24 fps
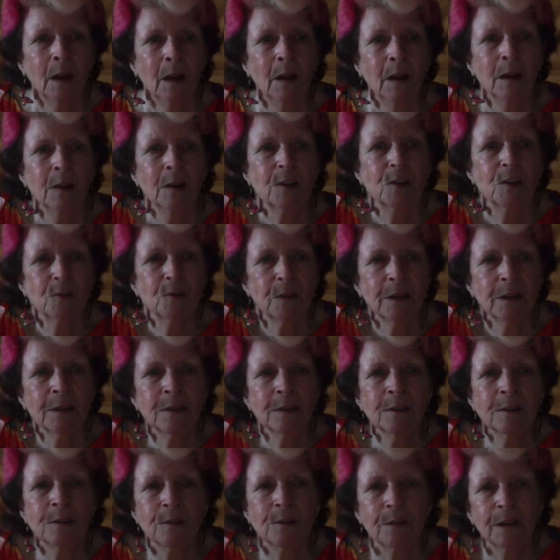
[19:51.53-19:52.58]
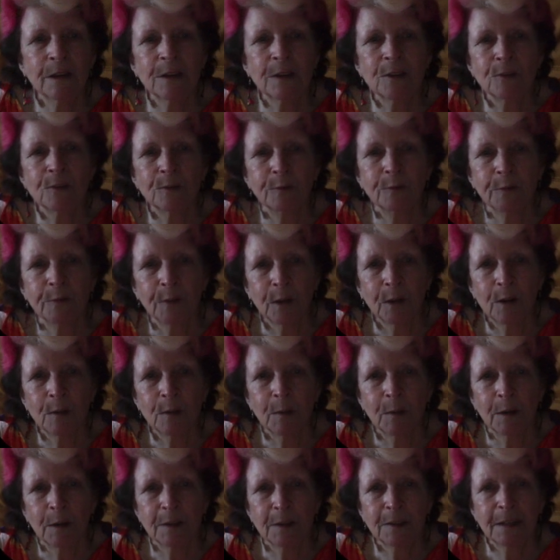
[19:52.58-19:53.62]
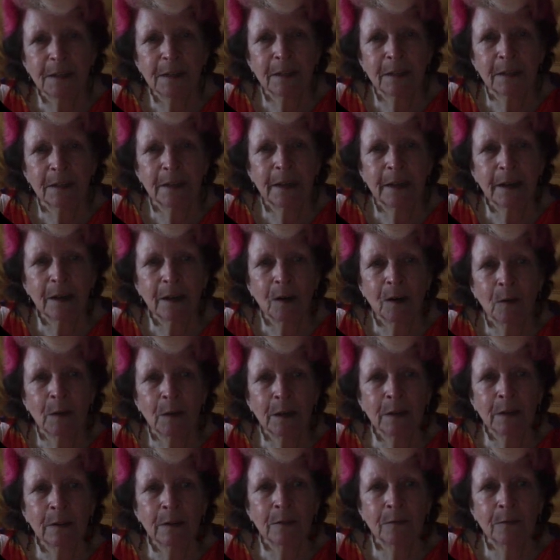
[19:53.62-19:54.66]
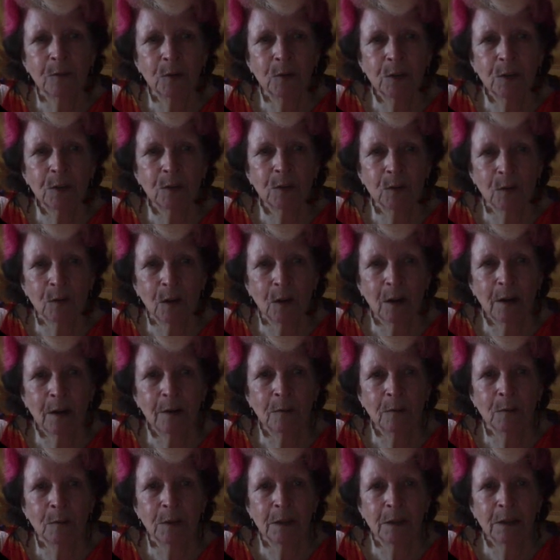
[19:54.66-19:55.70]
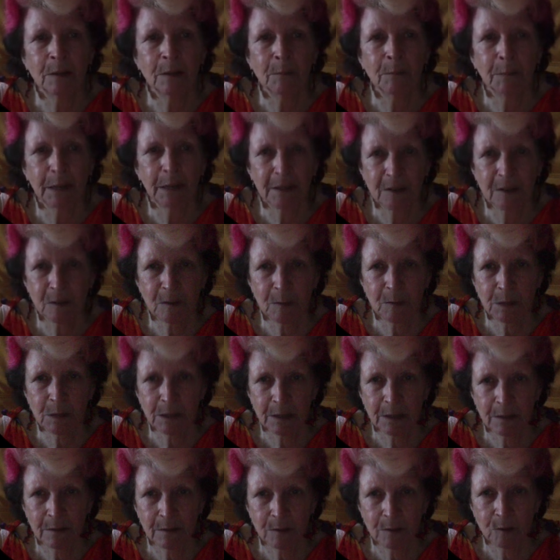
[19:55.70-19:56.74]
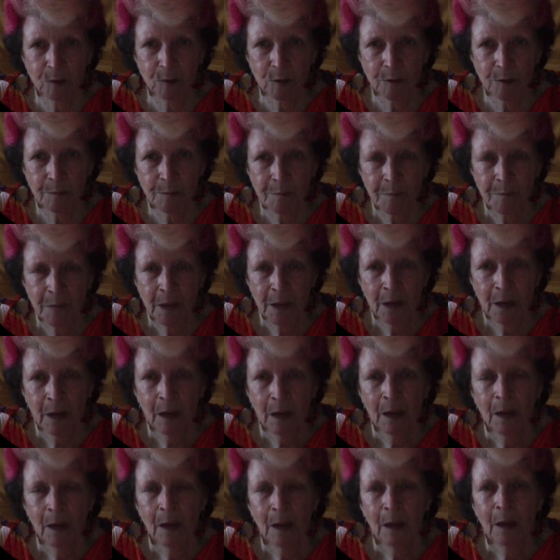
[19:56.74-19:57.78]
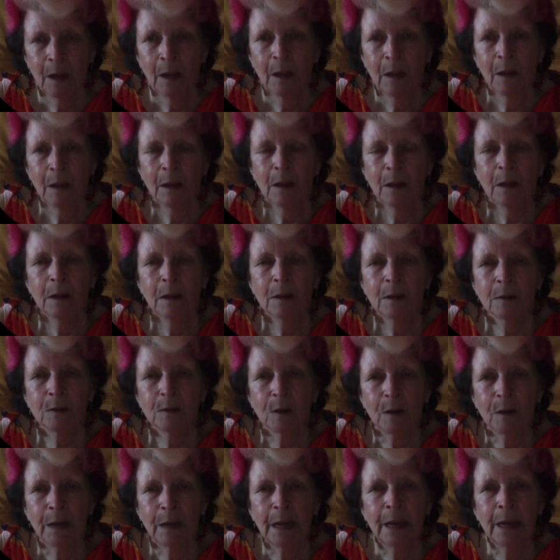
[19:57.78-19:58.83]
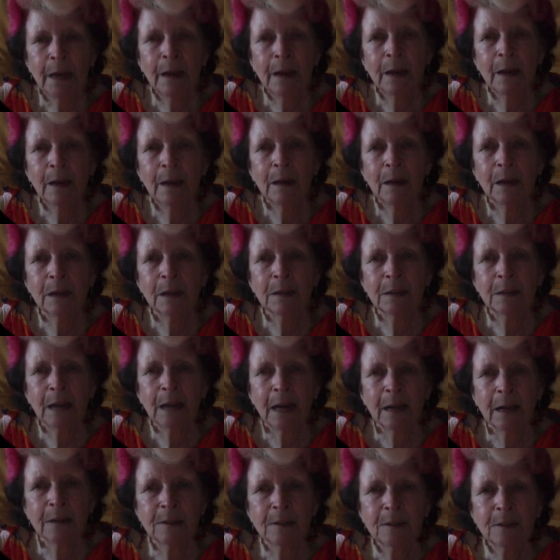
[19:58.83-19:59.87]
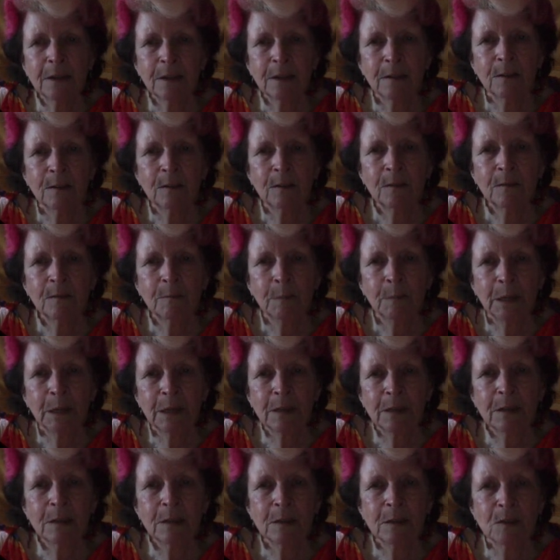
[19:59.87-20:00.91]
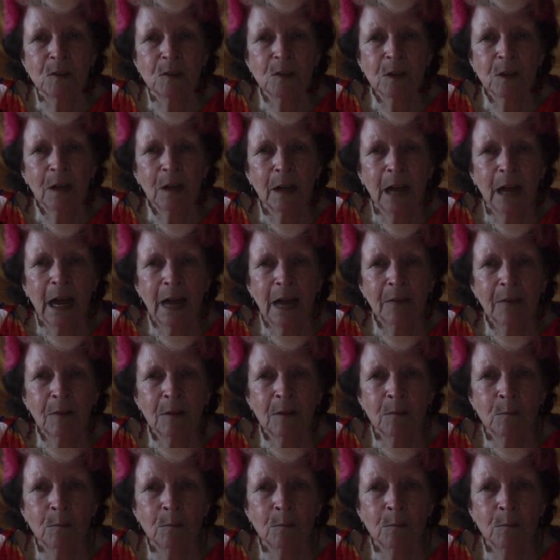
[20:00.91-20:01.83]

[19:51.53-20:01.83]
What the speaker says: Strengthen directional flow by subtly echoing the vertical line within the base materials. So here it's asking me to consider having